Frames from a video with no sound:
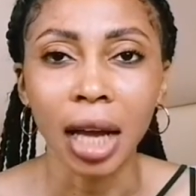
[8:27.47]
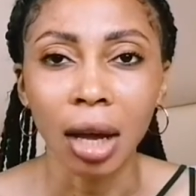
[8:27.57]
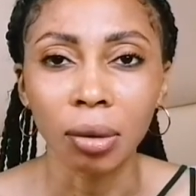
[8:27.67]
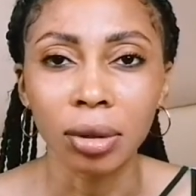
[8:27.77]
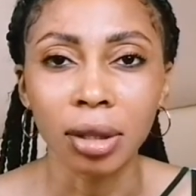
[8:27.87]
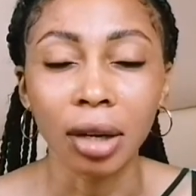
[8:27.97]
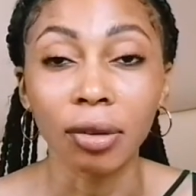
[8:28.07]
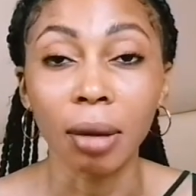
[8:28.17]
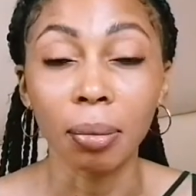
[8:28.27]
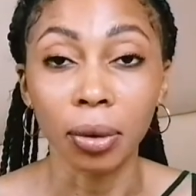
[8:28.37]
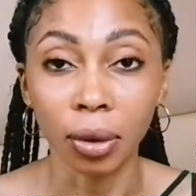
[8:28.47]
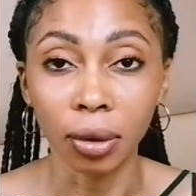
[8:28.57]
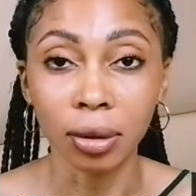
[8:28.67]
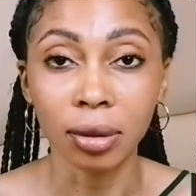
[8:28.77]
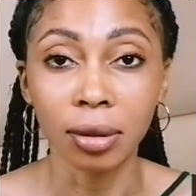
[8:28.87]
out another
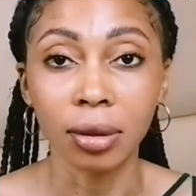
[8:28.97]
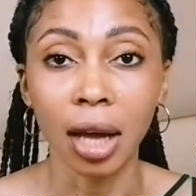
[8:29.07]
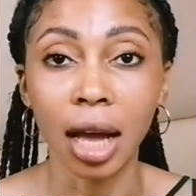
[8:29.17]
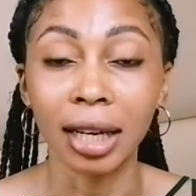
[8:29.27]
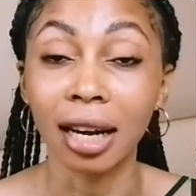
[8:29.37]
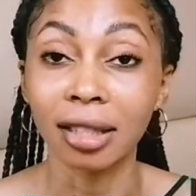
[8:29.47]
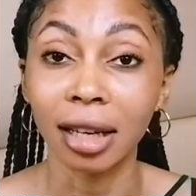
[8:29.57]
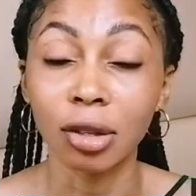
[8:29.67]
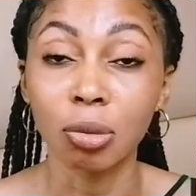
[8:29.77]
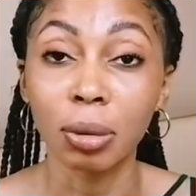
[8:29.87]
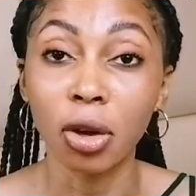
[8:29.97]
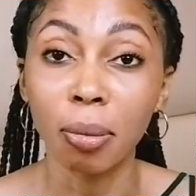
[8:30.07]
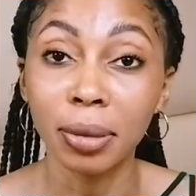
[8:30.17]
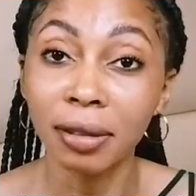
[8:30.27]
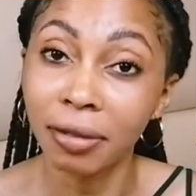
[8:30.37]
product, and I decided to pick
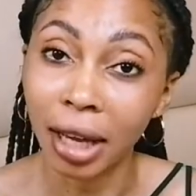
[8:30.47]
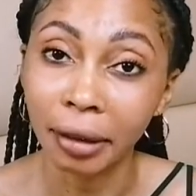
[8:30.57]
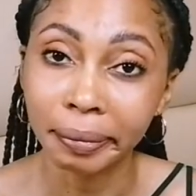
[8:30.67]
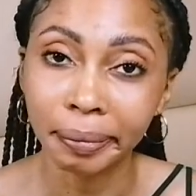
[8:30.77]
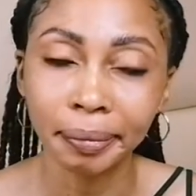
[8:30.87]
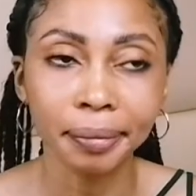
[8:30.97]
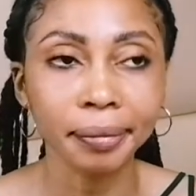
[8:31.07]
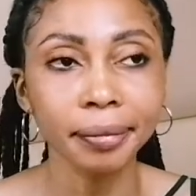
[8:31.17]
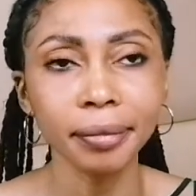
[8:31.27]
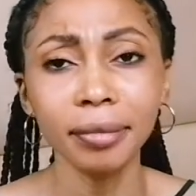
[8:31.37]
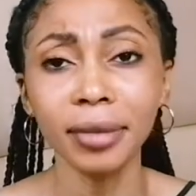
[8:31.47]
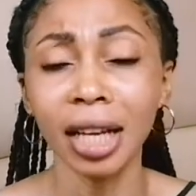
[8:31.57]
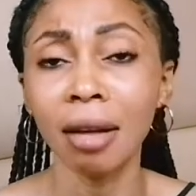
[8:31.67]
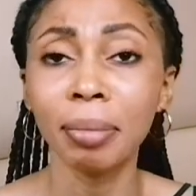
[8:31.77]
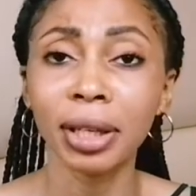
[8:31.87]
up Nivea.
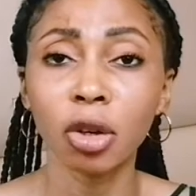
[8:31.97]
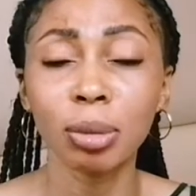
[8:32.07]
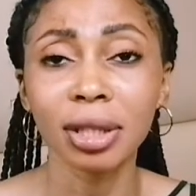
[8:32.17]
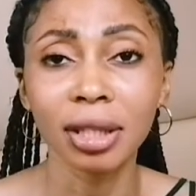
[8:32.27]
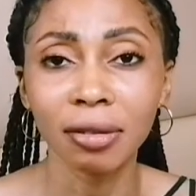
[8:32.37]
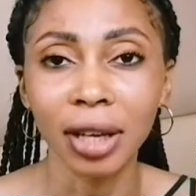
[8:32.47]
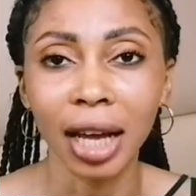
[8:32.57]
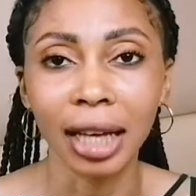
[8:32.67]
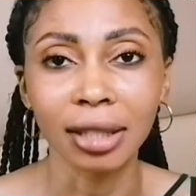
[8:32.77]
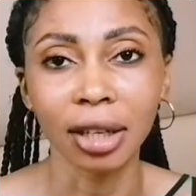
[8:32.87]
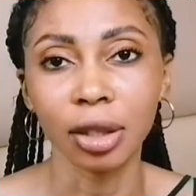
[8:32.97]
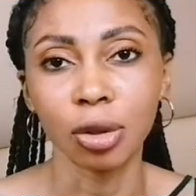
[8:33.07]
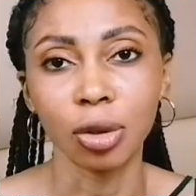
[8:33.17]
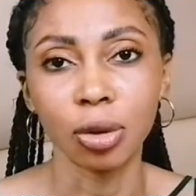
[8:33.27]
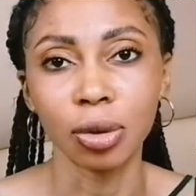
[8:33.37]
And picking up this Nivea, I started
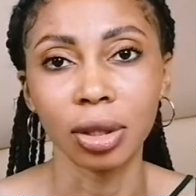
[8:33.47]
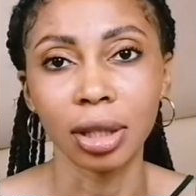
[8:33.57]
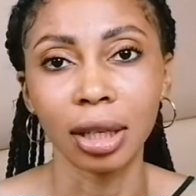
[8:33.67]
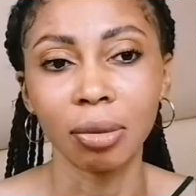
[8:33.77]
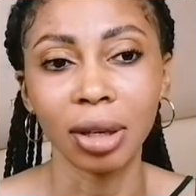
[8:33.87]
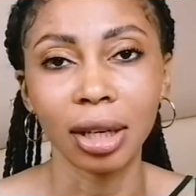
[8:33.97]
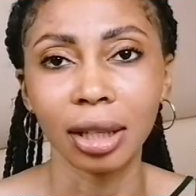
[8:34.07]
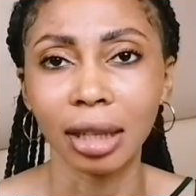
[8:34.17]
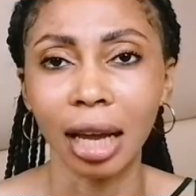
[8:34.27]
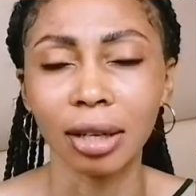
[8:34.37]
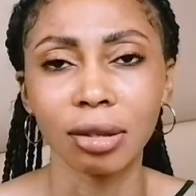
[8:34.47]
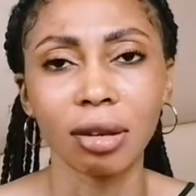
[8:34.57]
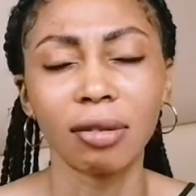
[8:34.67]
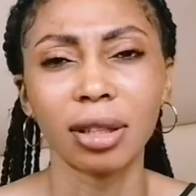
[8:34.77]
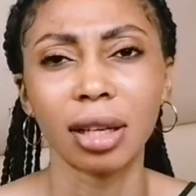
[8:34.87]
to use it, and a week later I
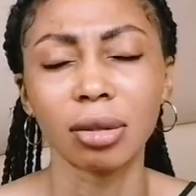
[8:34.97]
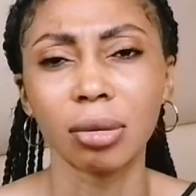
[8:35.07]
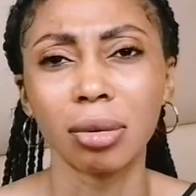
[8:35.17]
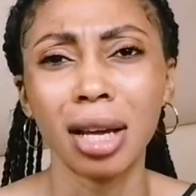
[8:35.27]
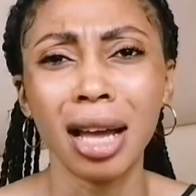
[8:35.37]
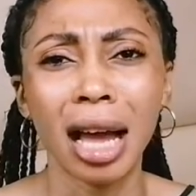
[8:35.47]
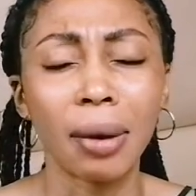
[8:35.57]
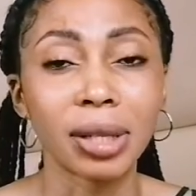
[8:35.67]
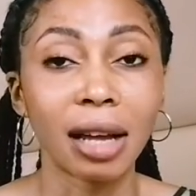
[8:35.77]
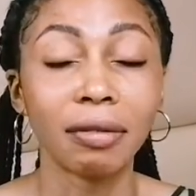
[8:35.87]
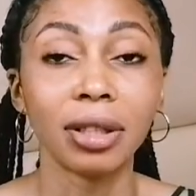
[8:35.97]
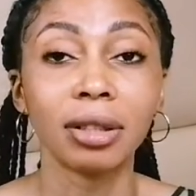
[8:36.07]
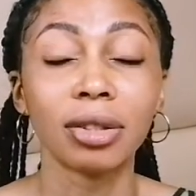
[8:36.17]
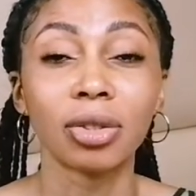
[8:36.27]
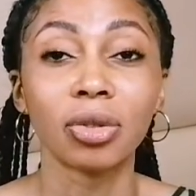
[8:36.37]
discovered that, oh, I was
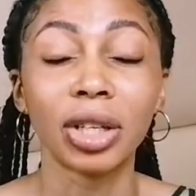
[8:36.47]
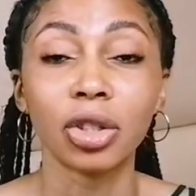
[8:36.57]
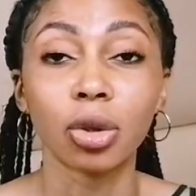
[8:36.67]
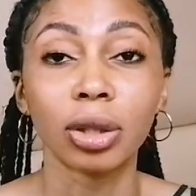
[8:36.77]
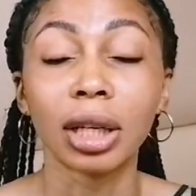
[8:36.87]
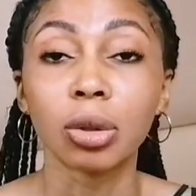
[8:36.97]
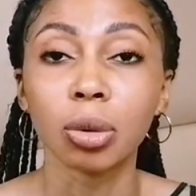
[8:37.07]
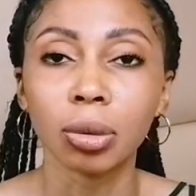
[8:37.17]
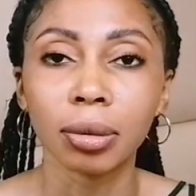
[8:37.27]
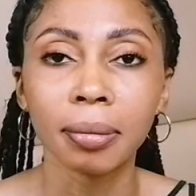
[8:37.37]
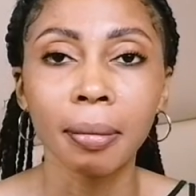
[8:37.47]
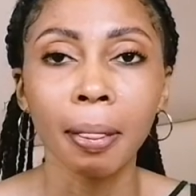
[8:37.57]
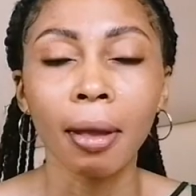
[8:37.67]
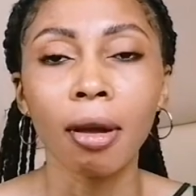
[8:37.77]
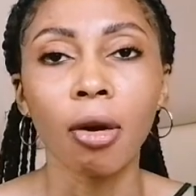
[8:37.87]
having this reddish undertone
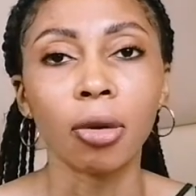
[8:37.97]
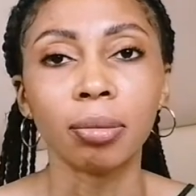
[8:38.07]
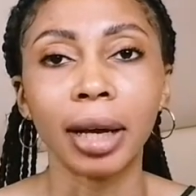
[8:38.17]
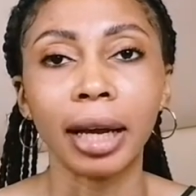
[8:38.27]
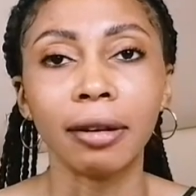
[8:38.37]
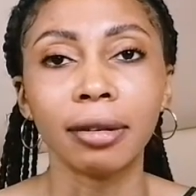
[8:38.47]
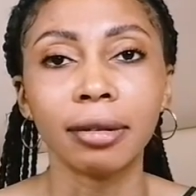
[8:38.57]
on my